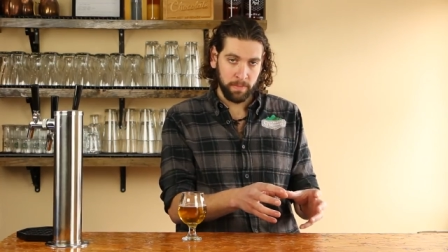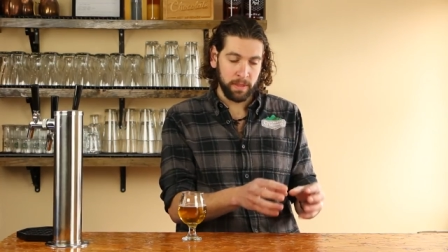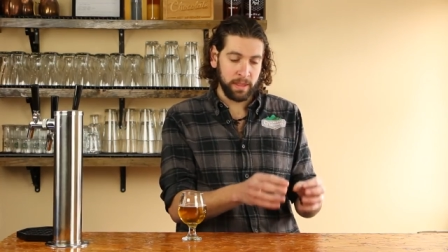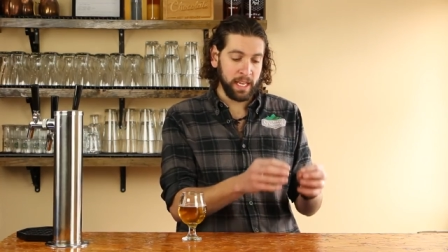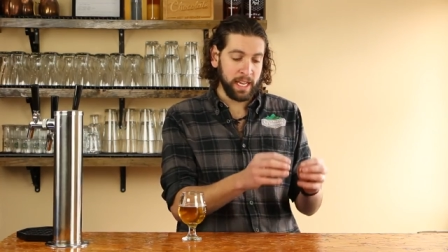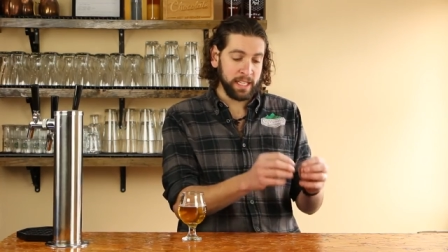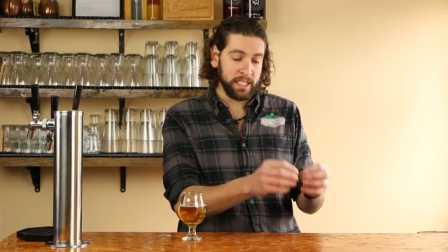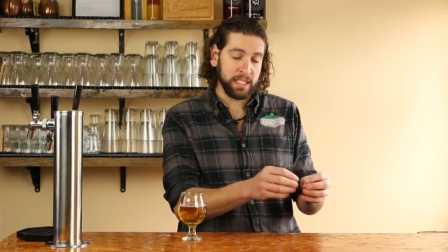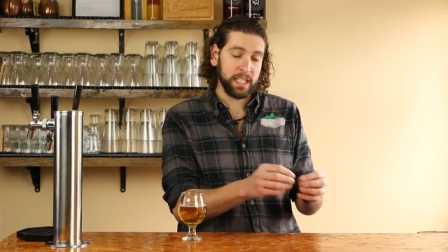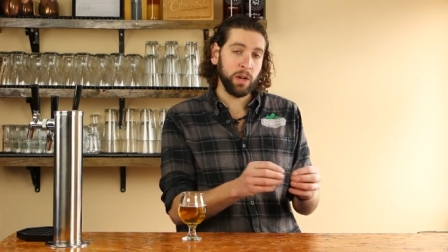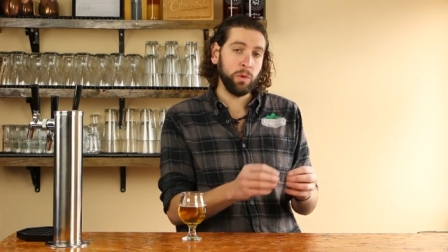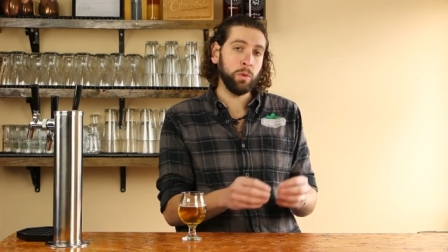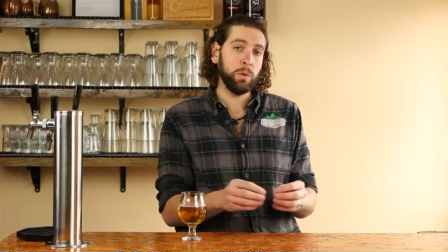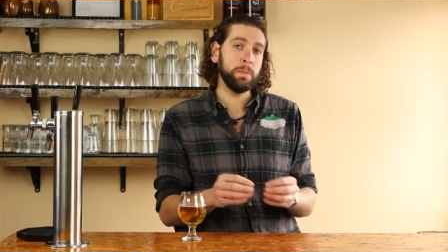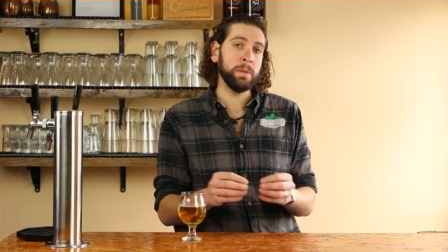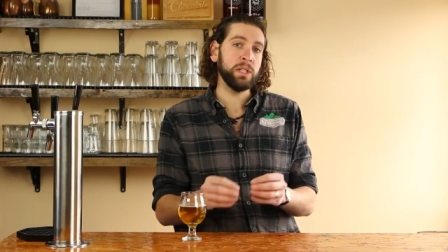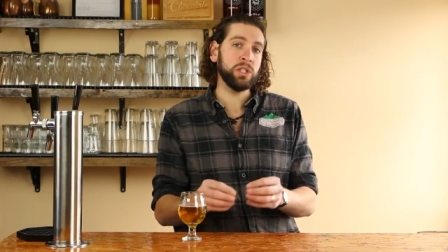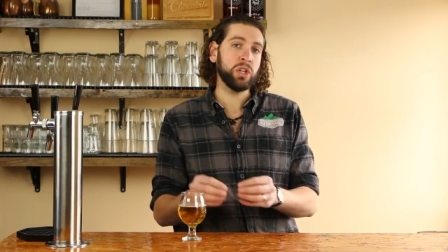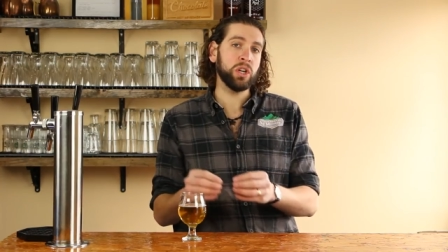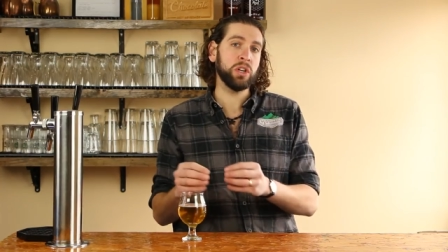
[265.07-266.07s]
things that will
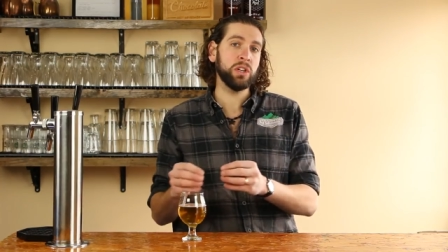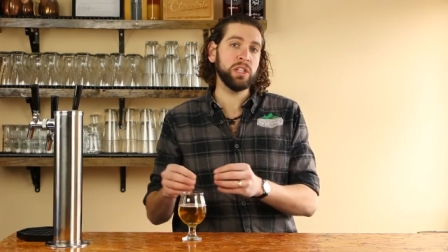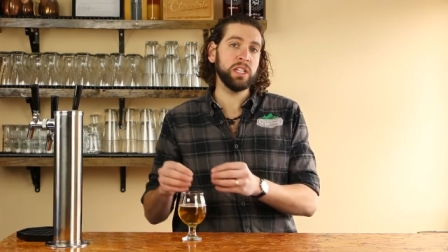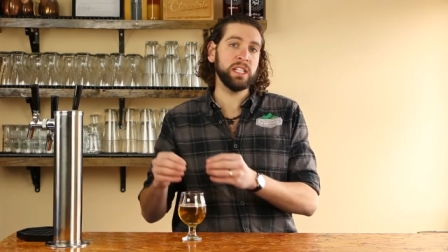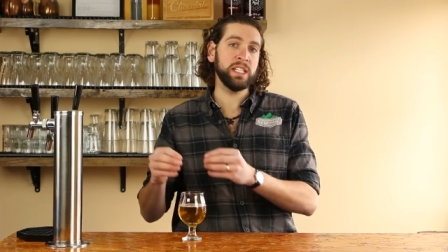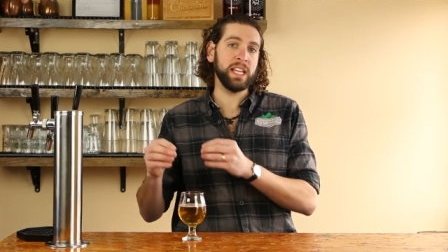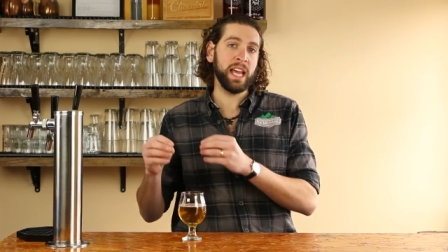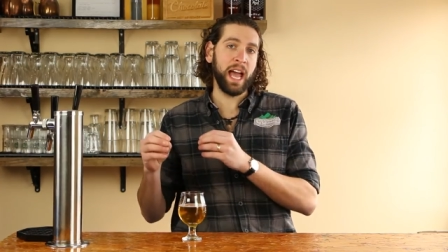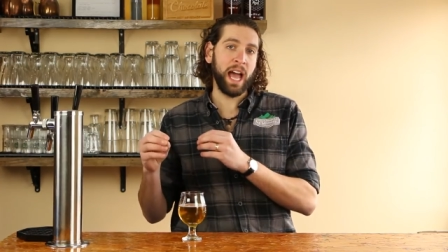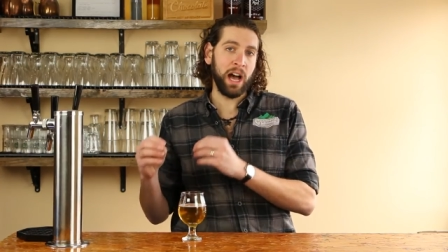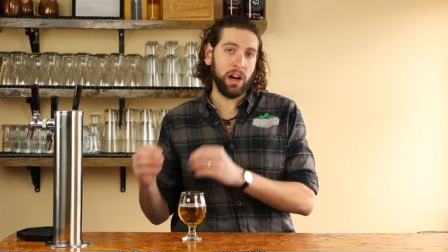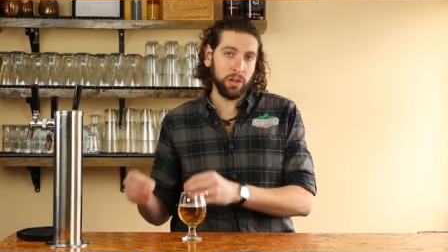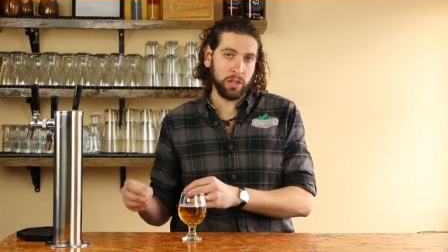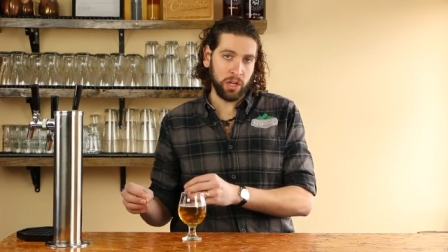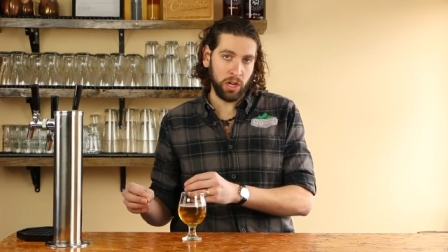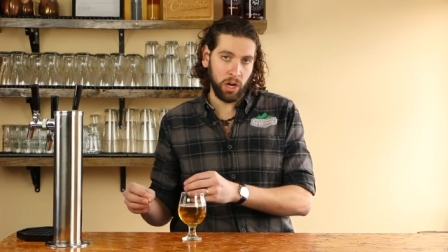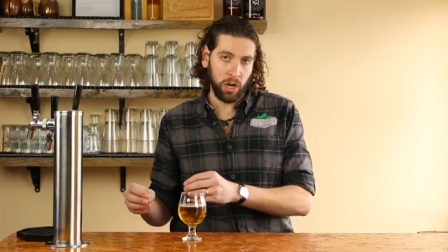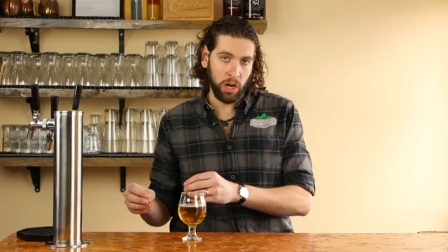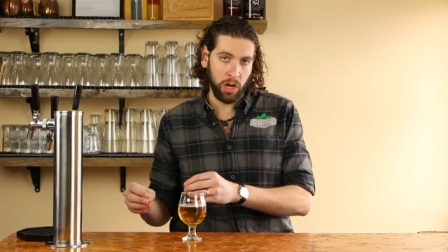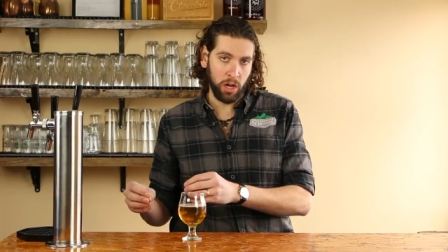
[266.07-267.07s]
be turned into
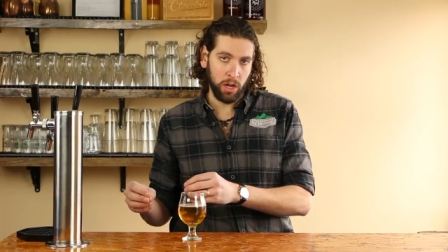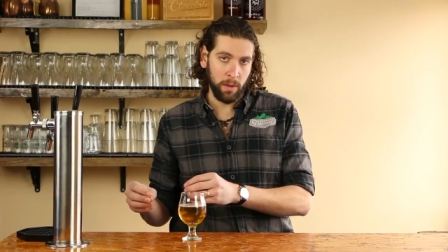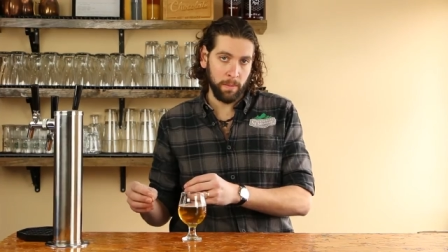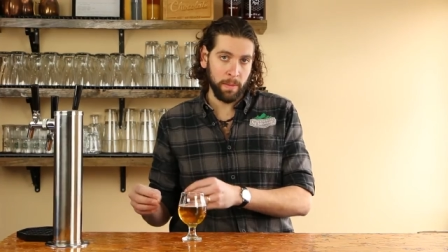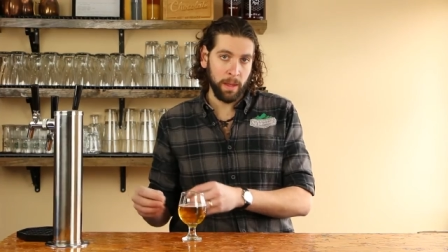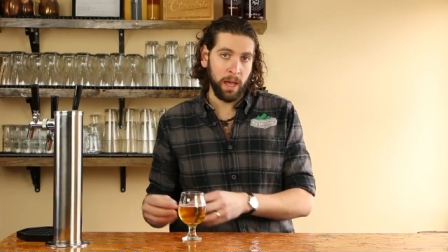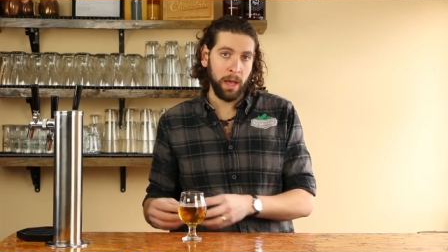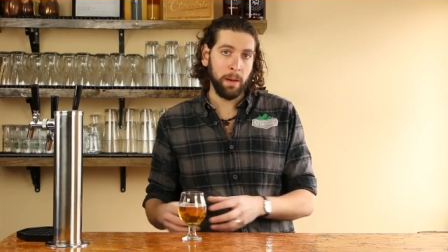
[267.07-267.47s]
alcohol